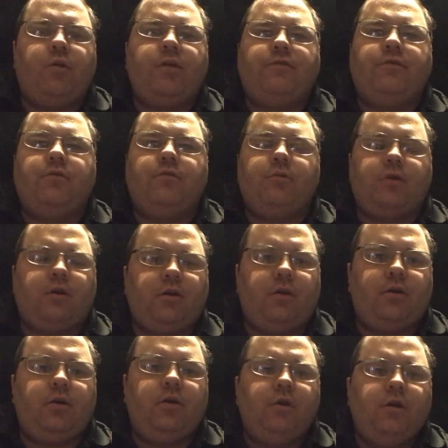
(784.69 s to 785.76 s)
What have you
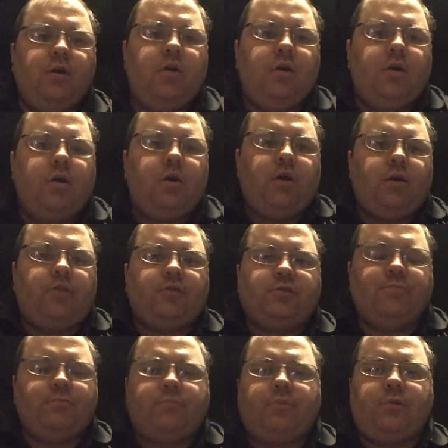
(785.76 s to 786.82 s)
heard? There's
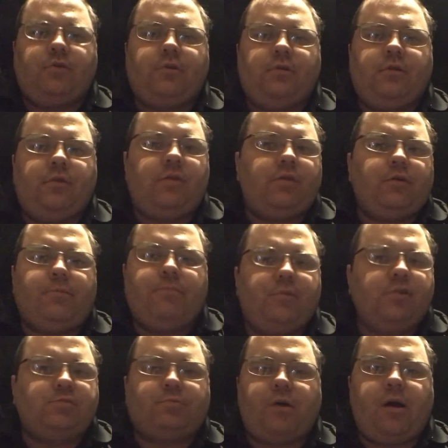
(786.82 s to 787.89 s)

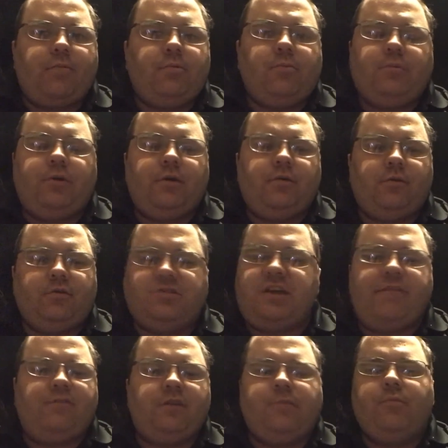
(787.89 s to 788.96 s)

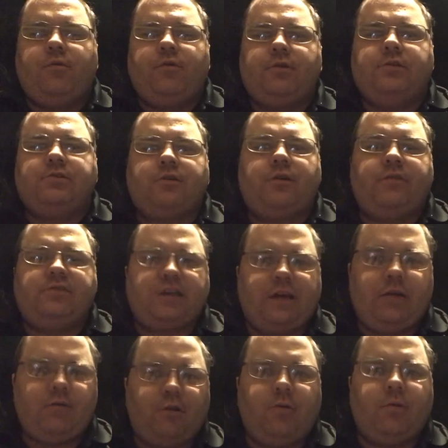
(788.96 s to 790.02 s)
definitely more to this story. Obviously, I
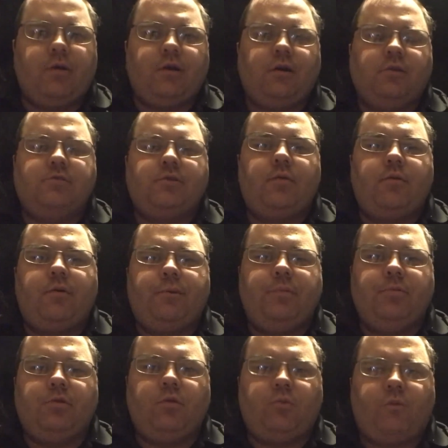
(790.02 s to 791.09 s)
don't know it all, so I want
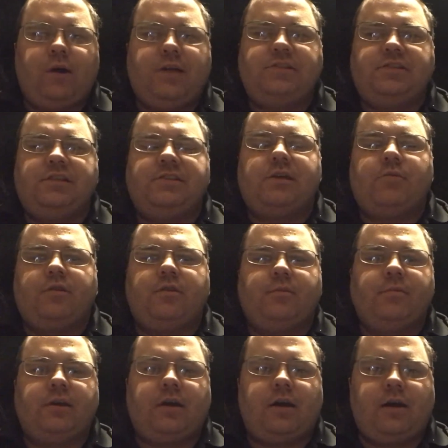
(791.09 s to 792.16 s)
people to watch this. I want
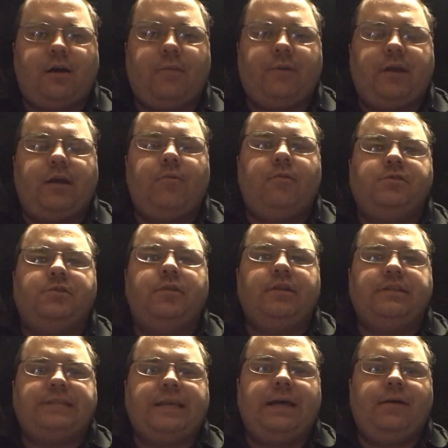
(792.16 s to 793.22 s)
them to comment. I want you
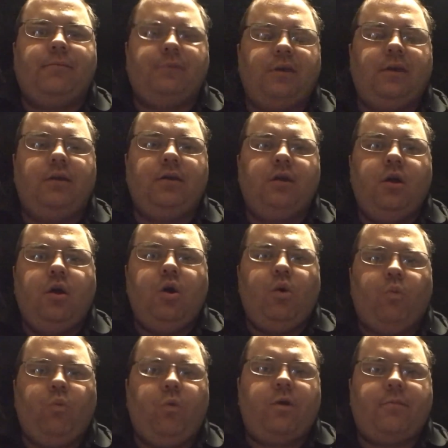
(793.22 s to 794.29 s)
to tell me,
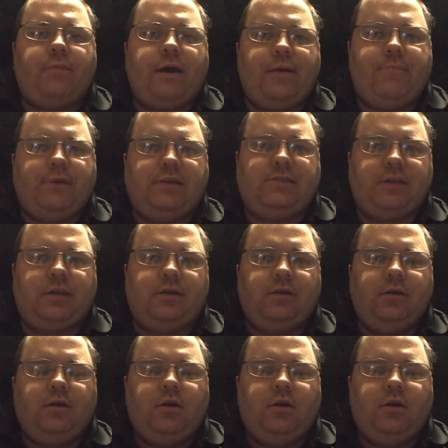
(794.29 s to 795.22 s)
what am I missing?